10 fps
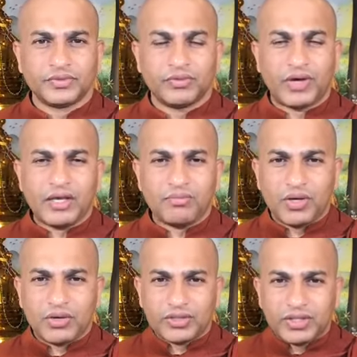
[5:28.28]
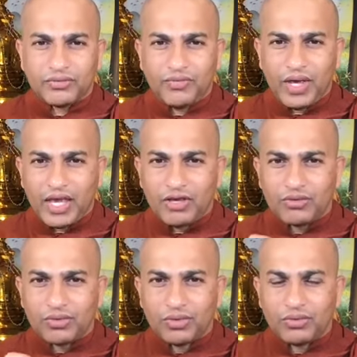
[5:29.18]
Why? Because the way
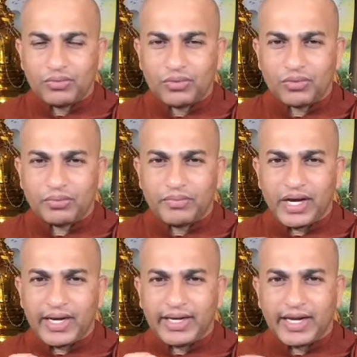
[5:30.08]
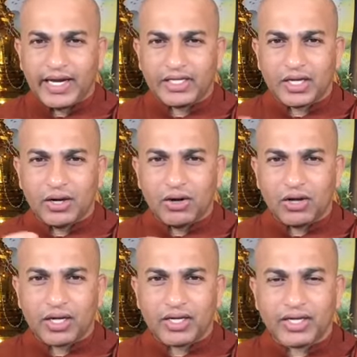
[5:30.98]
you maintain the
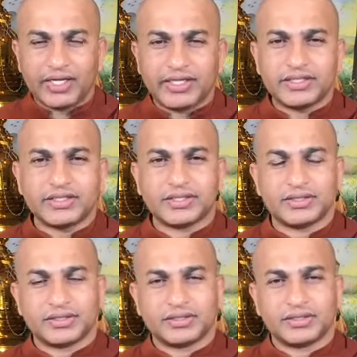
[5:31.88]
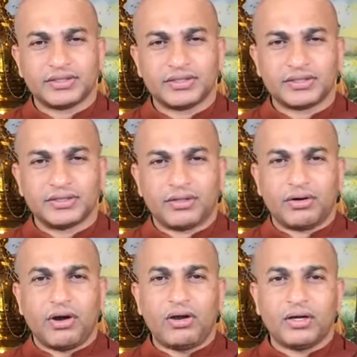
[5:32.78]
lock is
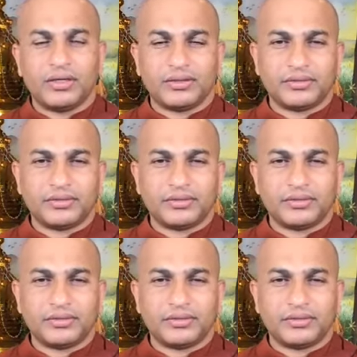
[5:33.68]
wrong.